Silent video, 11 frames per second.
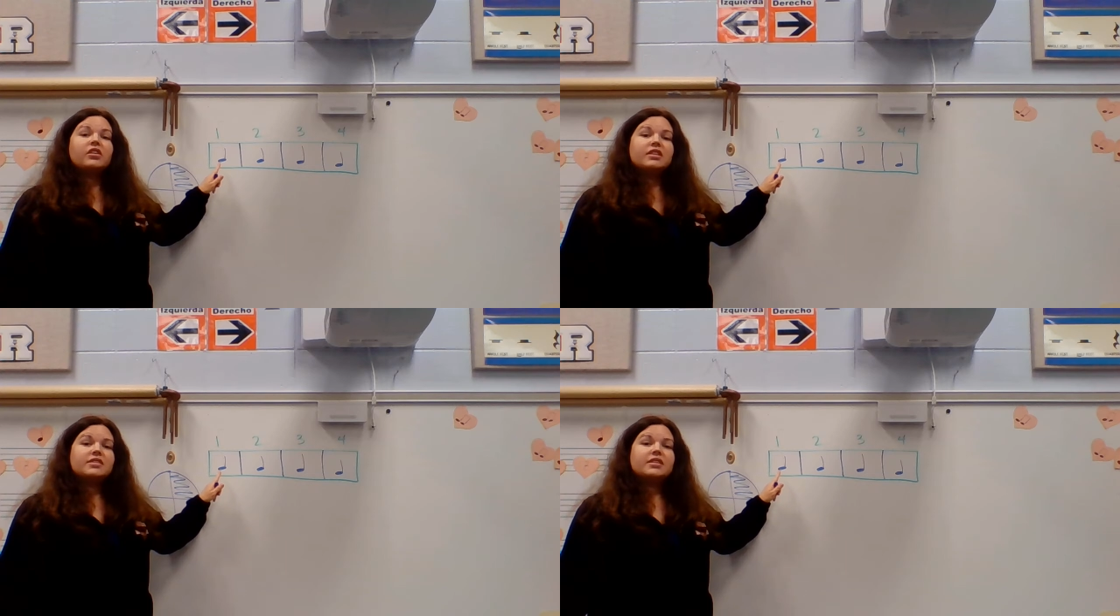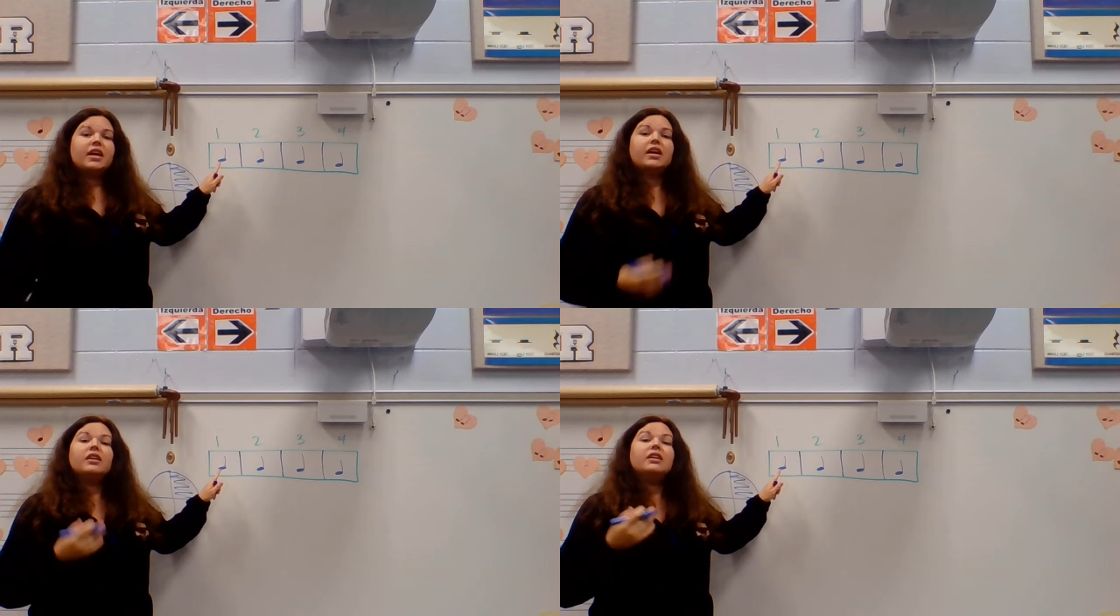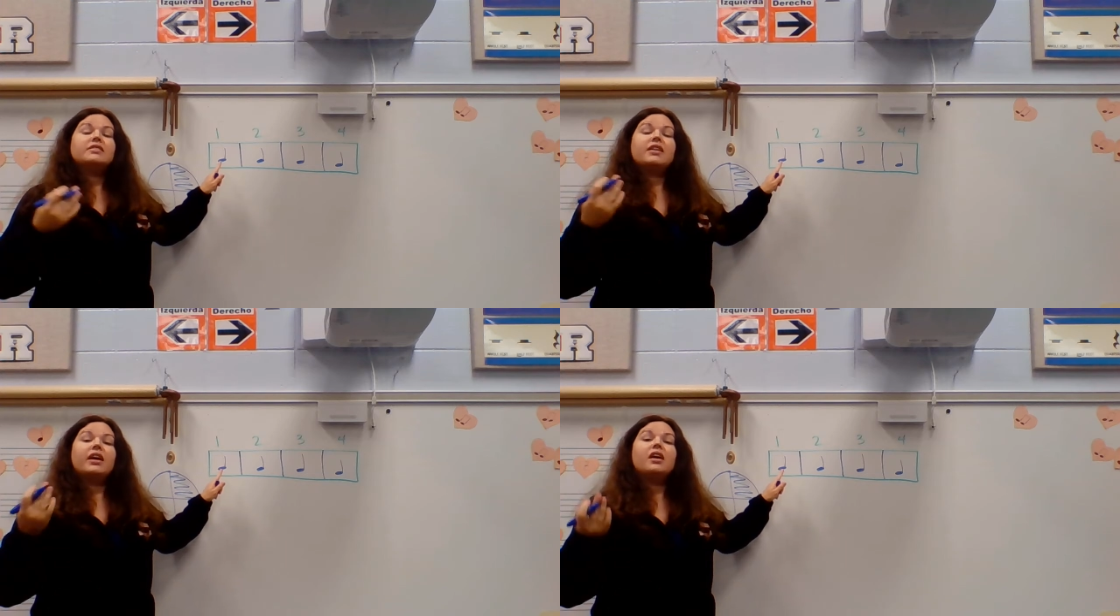you're going to say
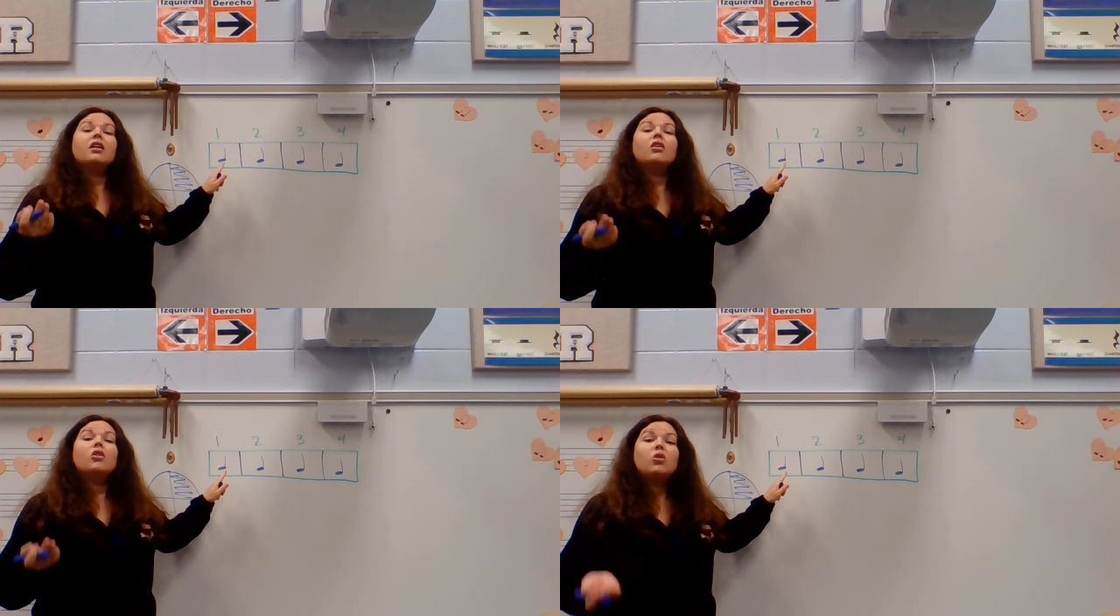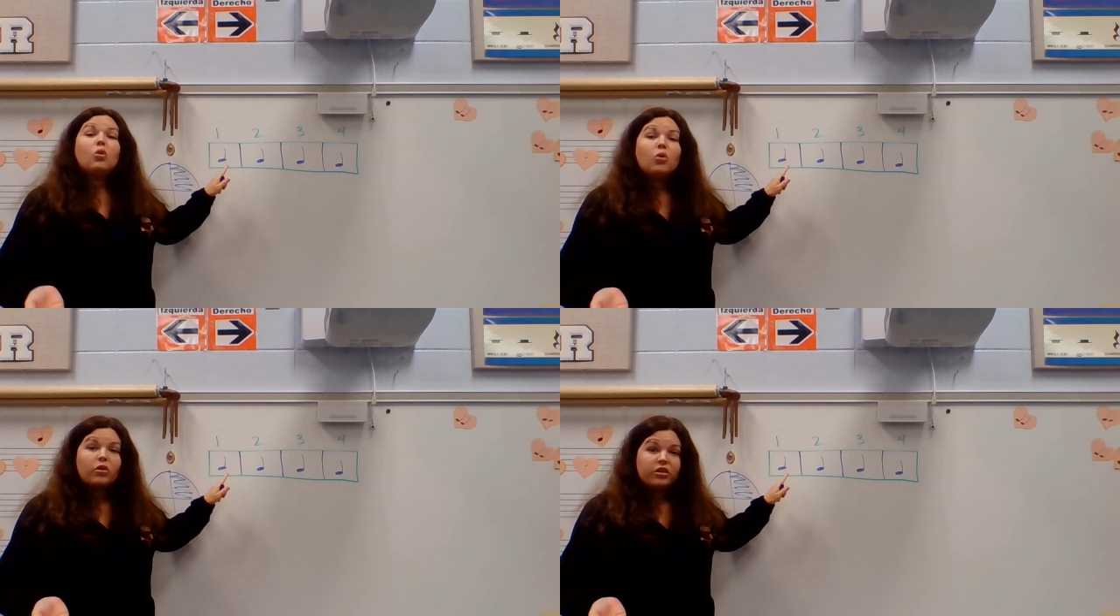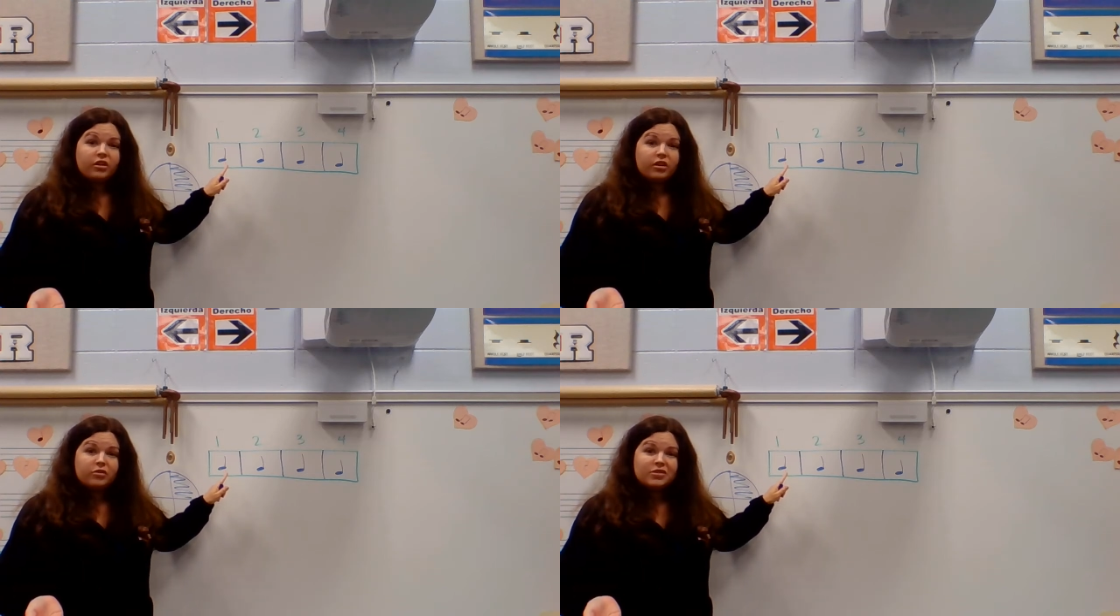it's a
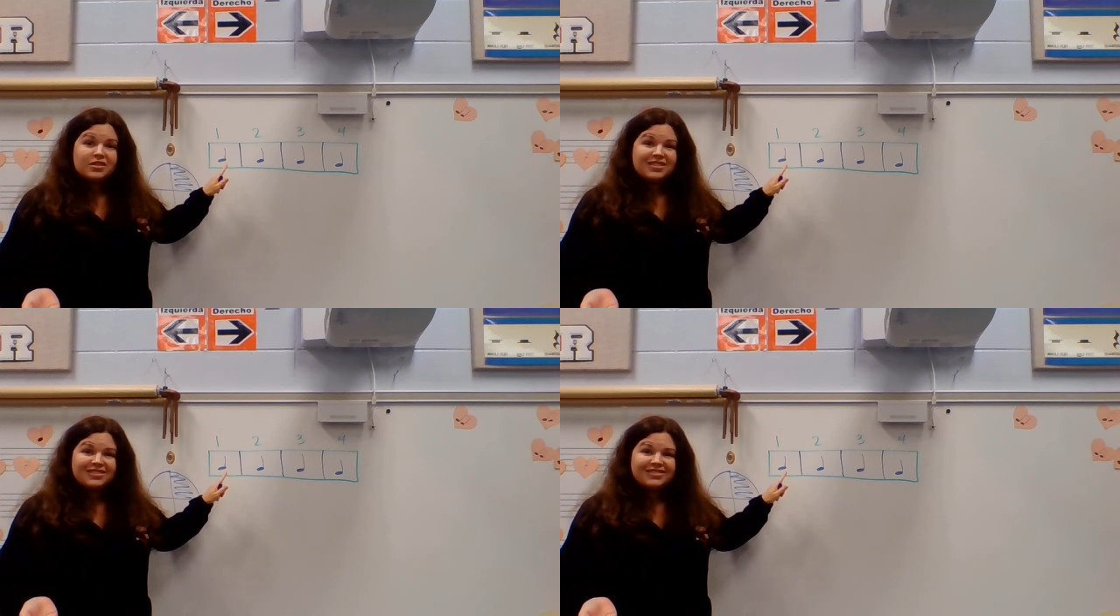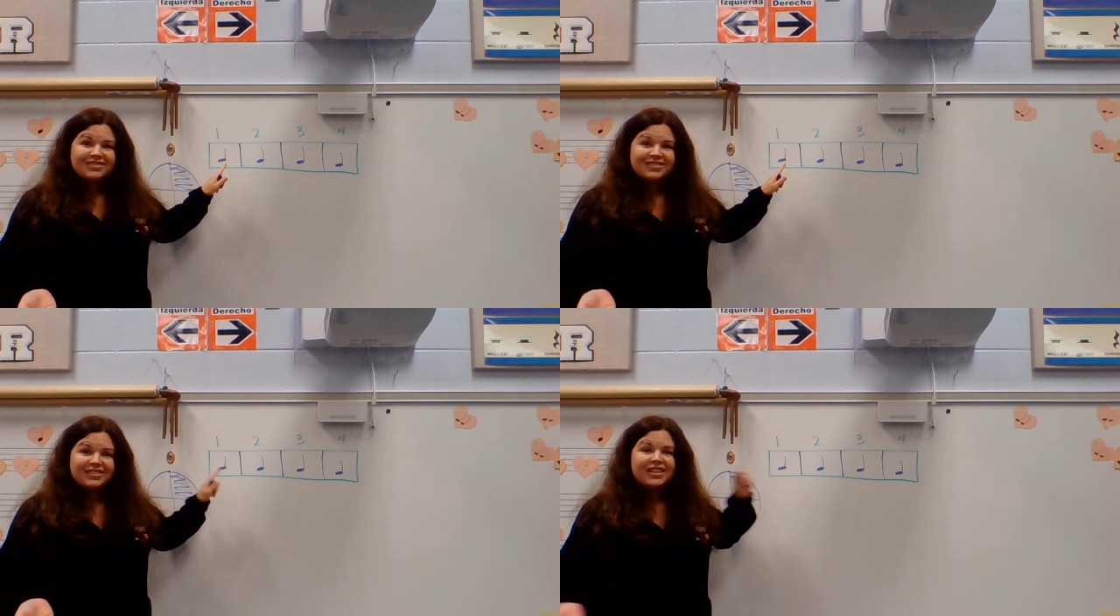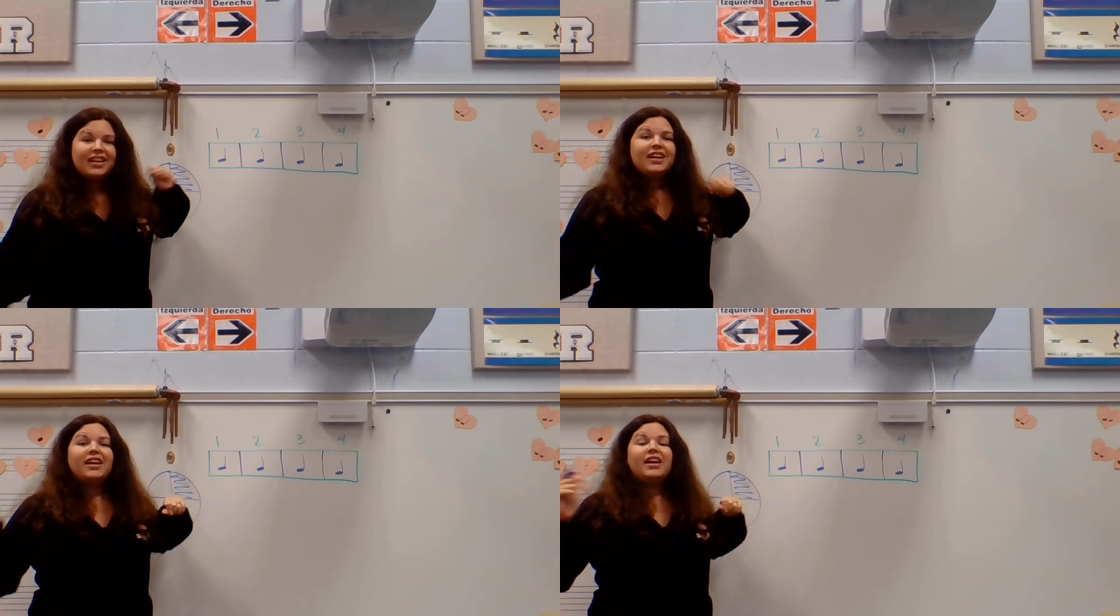quarter
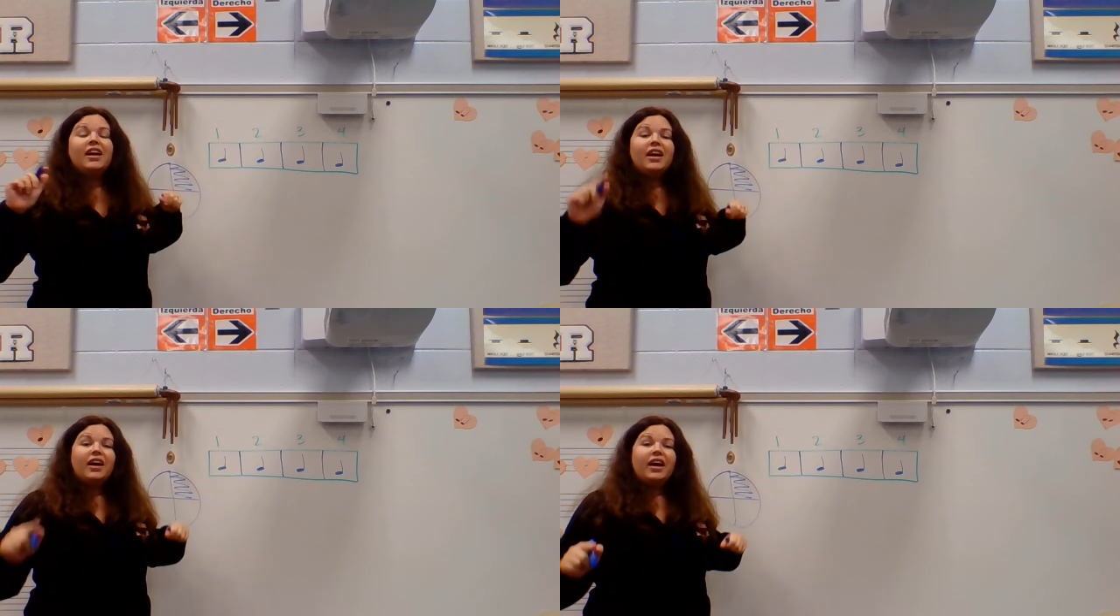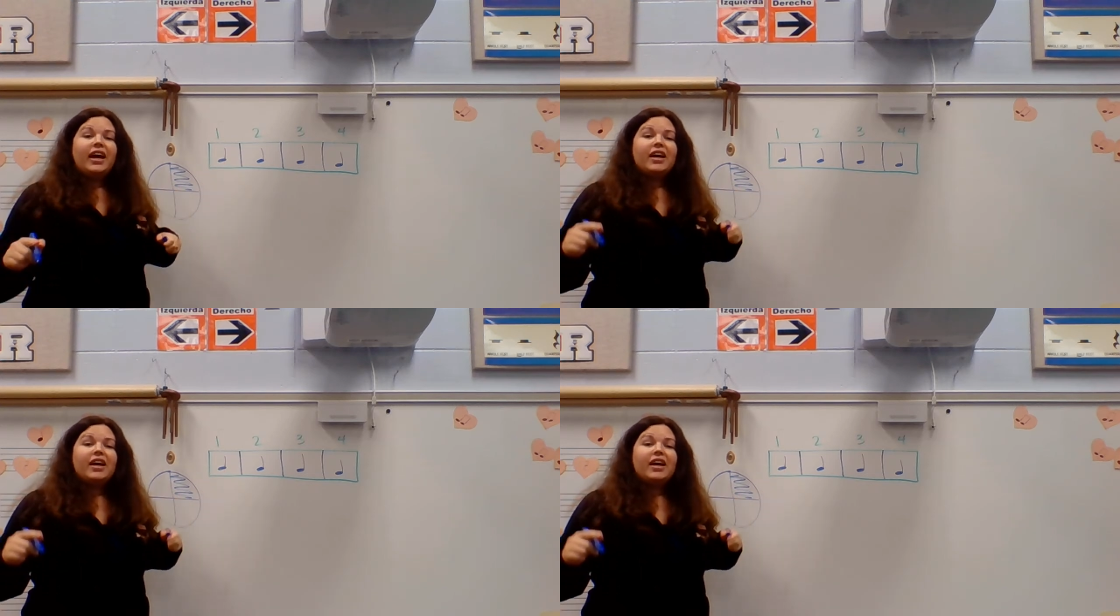note.